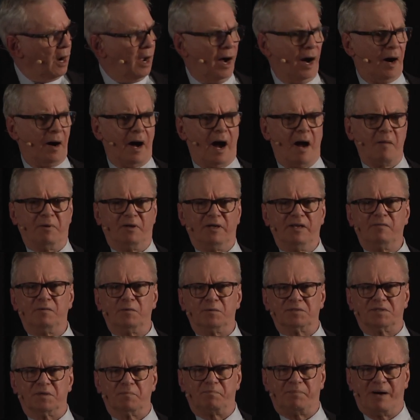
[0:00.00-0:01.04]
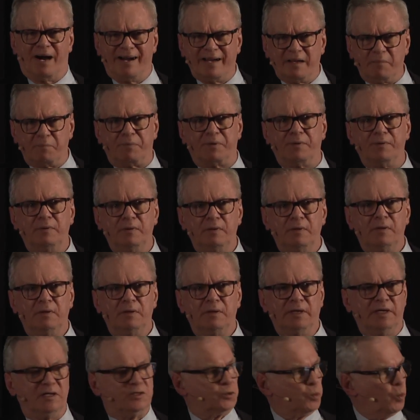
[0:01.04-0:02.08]
uh, I believe it was a pipe,
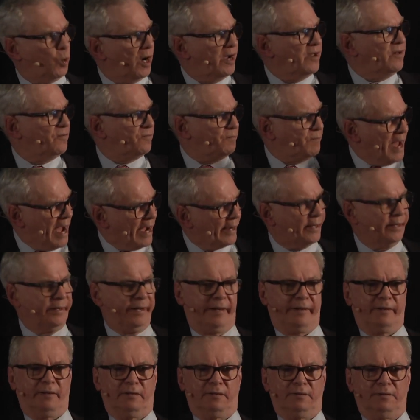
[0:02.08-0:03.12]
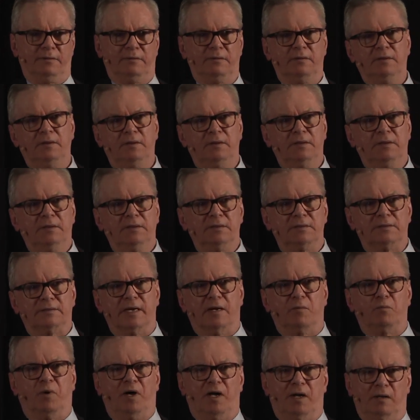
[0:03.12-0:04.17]
his wife back in England
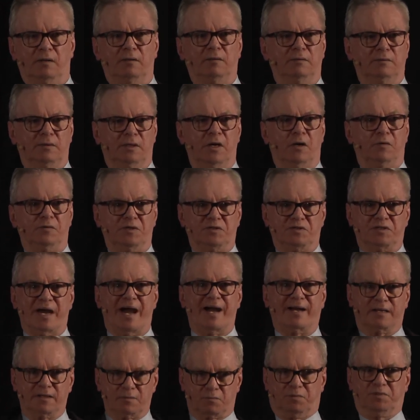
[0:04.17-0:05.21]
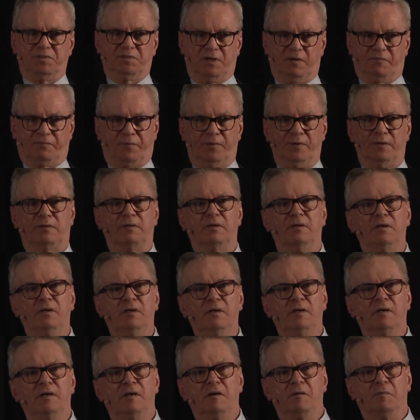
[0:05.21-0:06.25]
said, well, you know, the jacket was different,
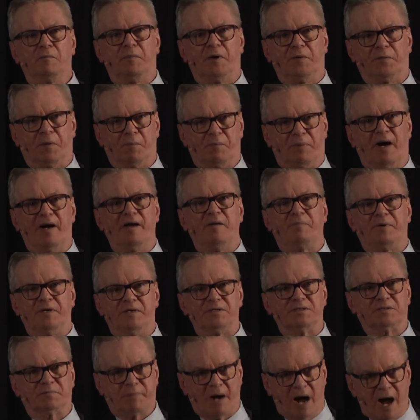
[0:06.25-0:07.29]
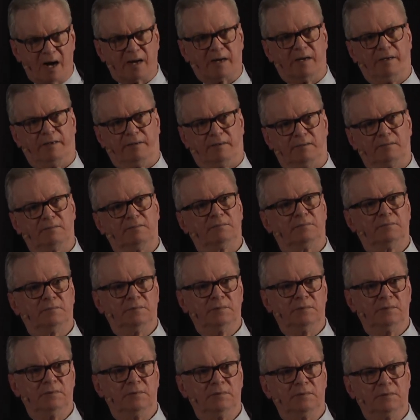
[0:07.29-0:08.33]
but the pipe in his pocket
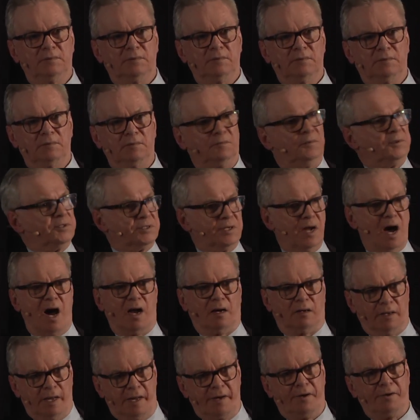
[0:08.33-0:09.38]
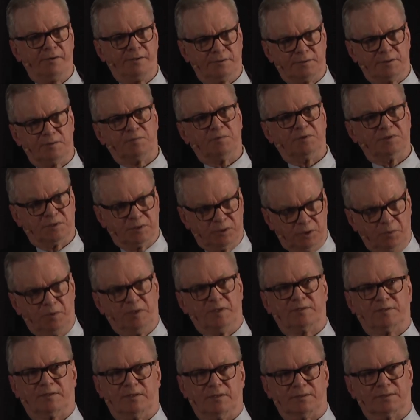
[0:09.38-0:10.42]
was not Leonard's, it was
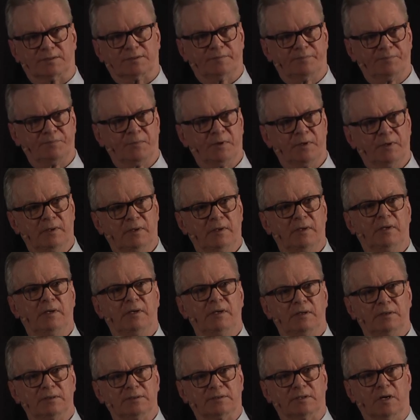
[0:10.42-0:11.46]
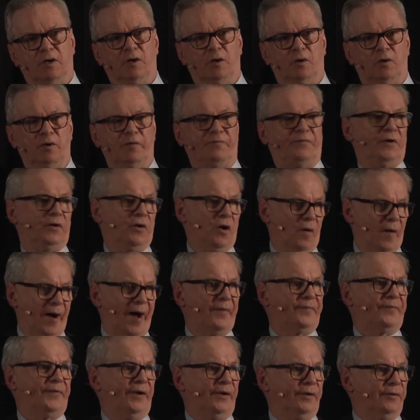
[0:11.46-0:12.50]
Lewis's. So if you go
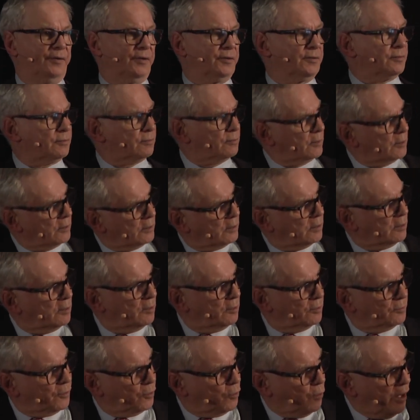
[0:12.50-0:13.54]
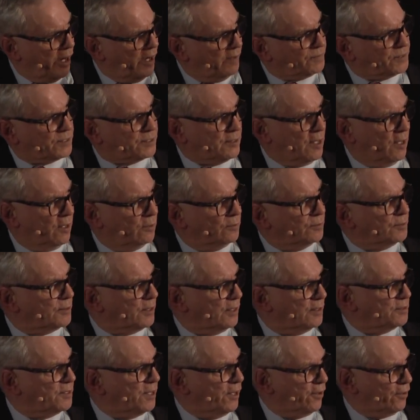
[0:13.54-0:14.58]
out there, there's, the gravestone
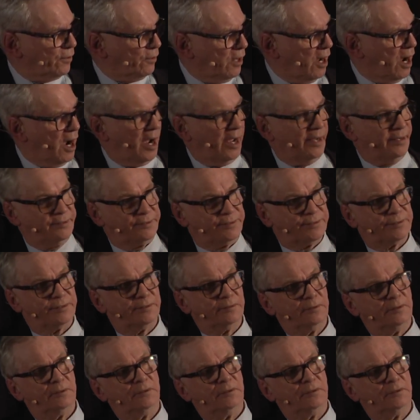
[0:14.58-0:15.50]
says, here lies,